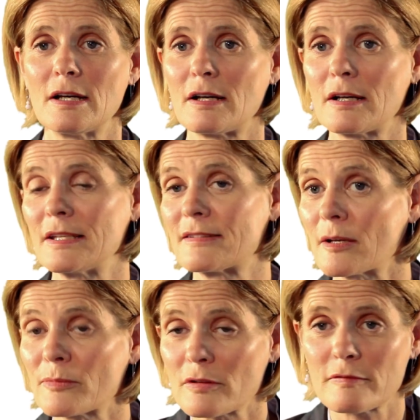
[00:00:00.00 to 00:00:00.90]
in
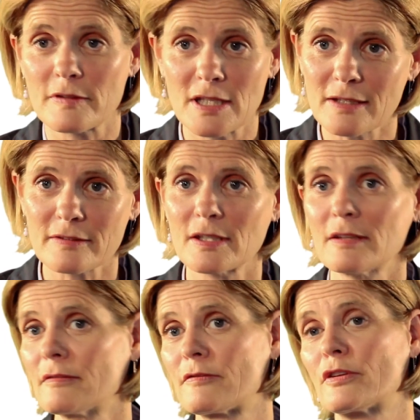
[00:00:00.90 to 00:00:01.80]
terms of
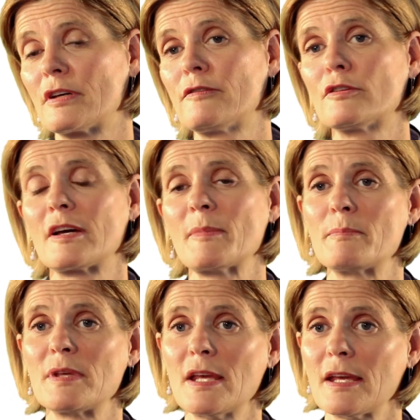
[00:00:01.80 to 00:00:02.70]
IESE, for the full-time
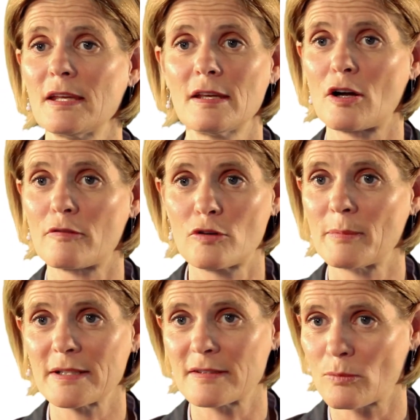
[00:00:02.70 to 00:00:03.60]
MBA, our
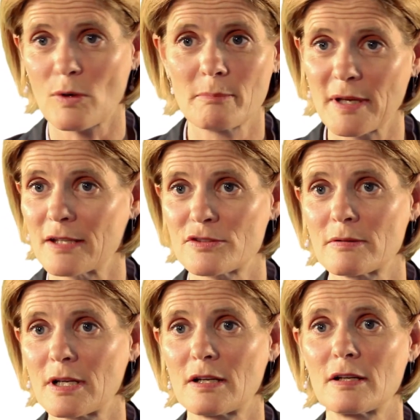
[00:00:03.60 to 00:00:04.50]
format is 1
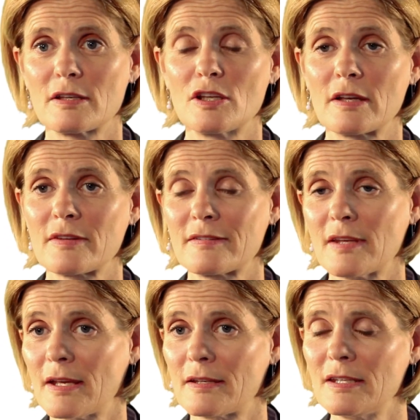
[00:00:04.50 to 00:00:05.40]
page. As I
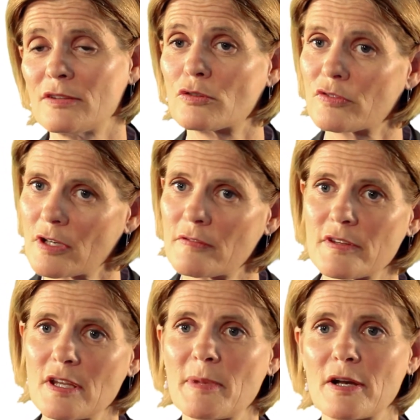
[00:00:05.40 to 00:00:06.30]
say, it needs to serve
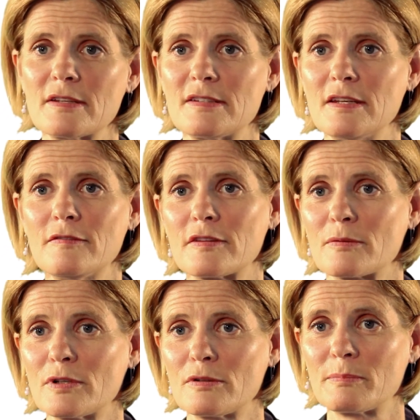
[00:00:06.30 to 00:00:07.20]
as an aperitif
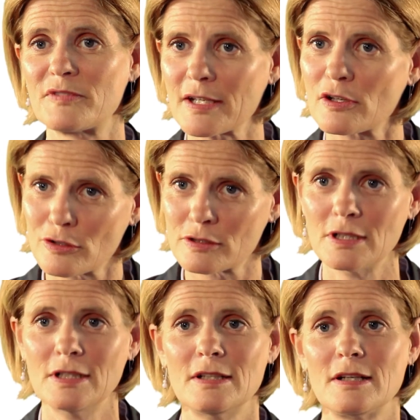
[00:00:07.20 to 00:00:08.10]
that will tickle
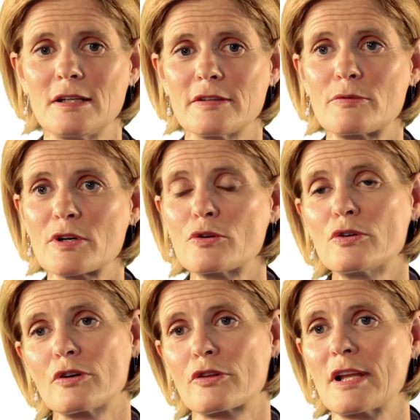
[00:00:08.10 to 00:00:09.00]
the
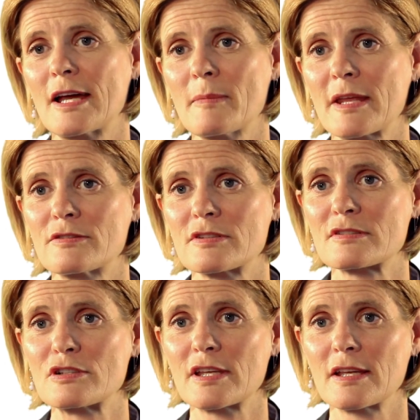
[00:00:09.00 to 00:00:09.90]
recruiter or the line manager
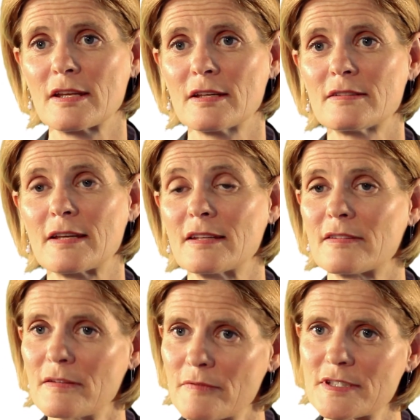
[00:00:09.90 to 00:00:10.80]
that's looking at it, and
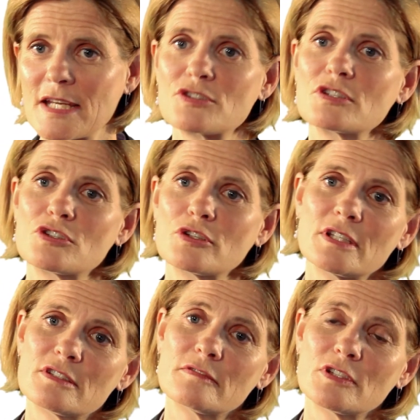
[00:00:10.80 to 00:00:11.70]
it's an invitation to
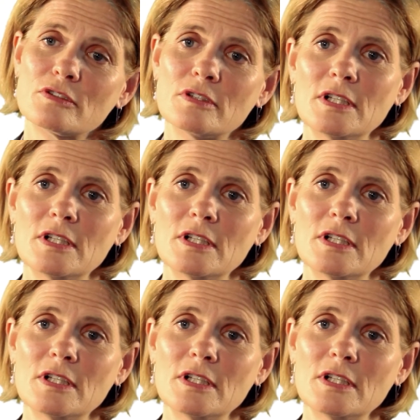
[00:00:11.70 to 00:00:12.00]
interview.